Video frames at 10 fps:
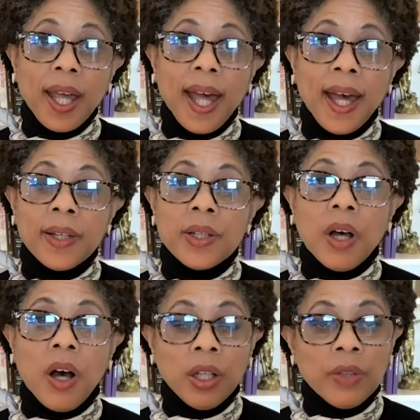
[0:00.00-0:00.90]
And
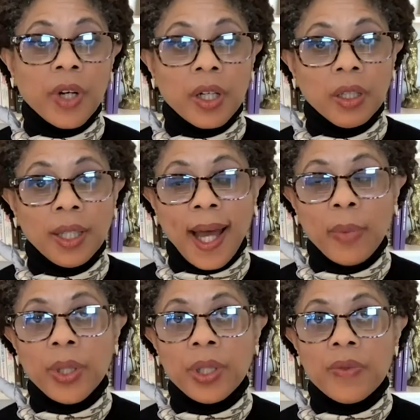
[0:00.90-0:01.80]
all of our
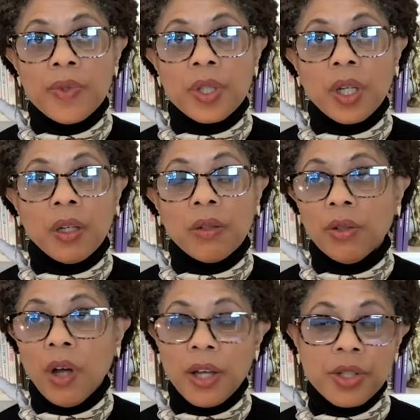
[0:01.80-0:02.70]
collaboratives
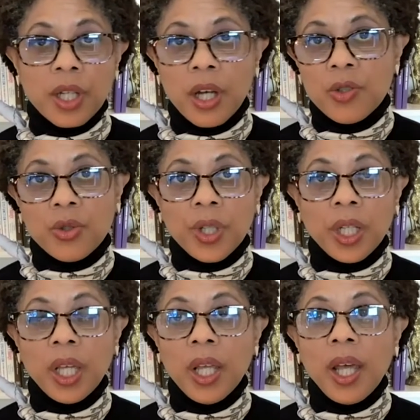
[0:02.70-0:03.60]
across the
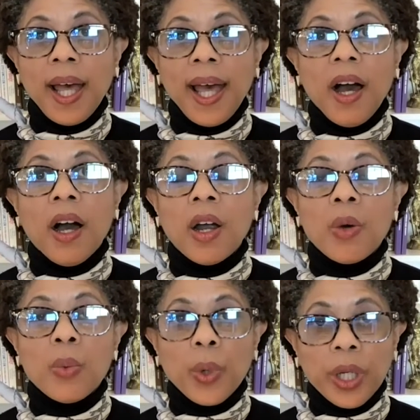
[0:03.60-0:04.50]
country
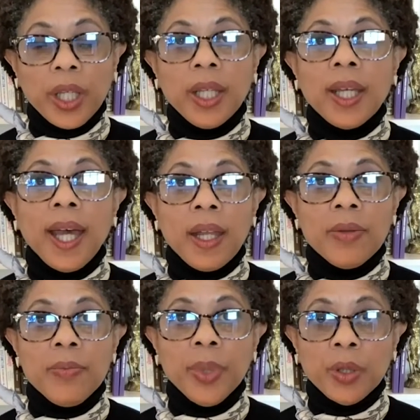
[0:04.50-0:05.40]
are working
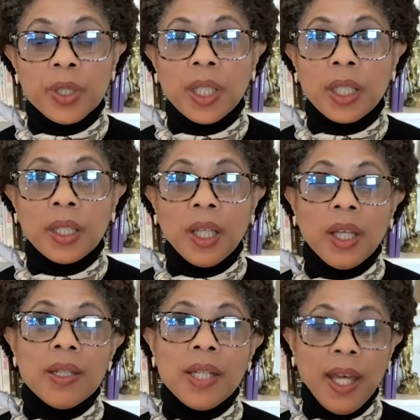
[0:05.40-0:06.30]
and building
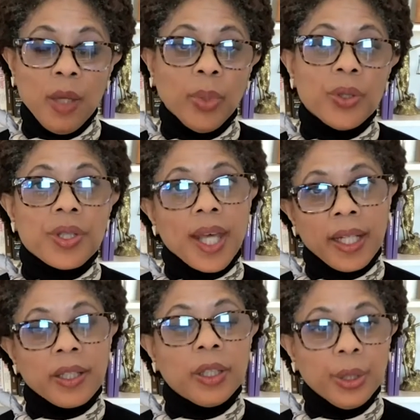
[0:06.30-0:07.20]
tables that
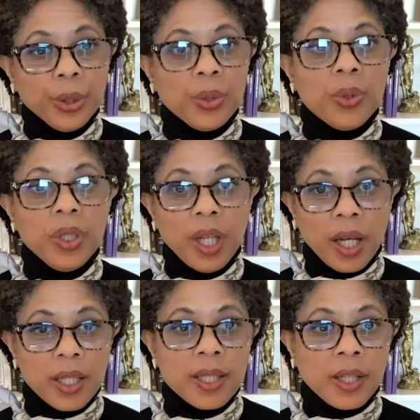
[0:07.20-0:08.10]
include
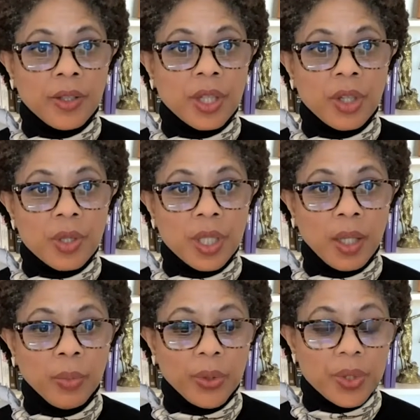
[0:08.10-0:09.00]
young adults at those
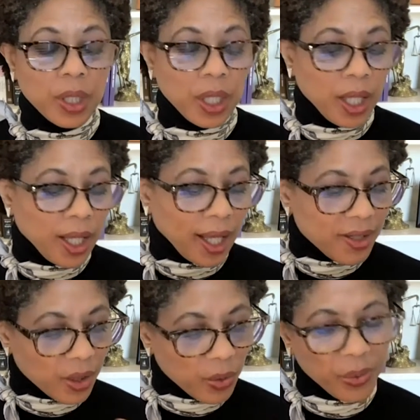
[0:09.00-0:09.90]
tables. And
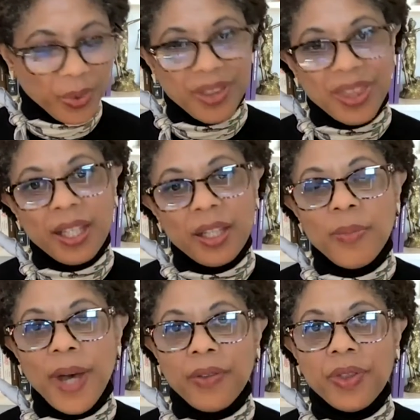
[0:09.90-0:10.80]
so we think
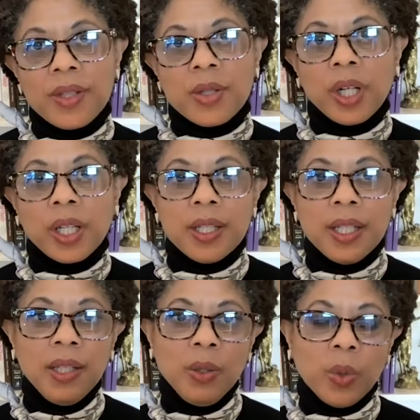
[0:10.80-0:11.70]
about this on a
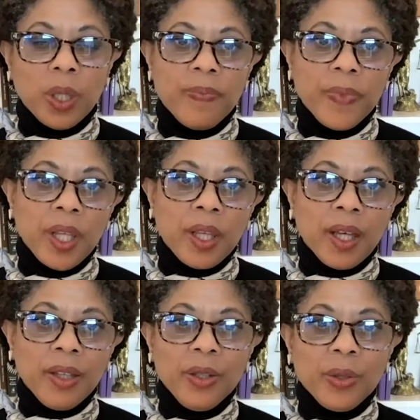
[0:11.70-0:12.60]
continuum,
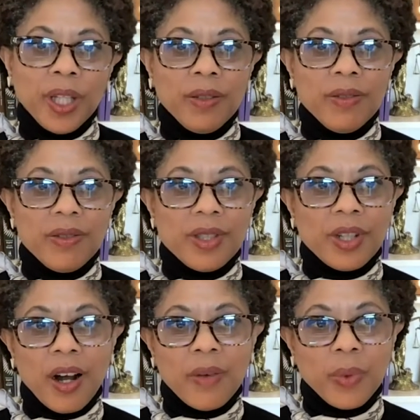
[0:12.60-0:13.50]
and you can
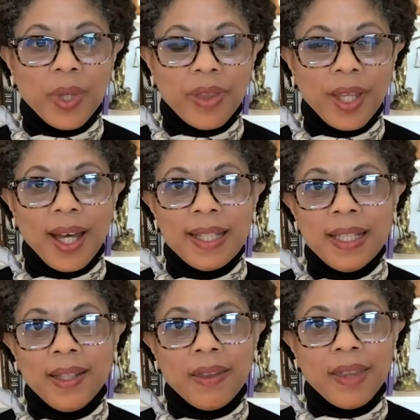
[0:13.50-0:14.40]
start with the
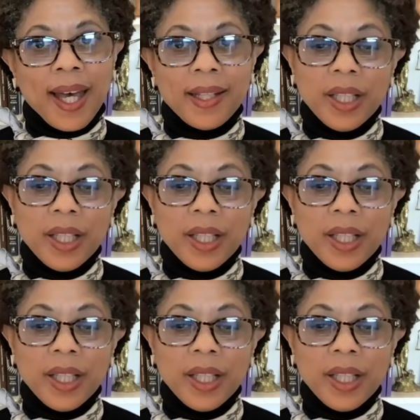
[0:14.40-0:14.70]
idea that,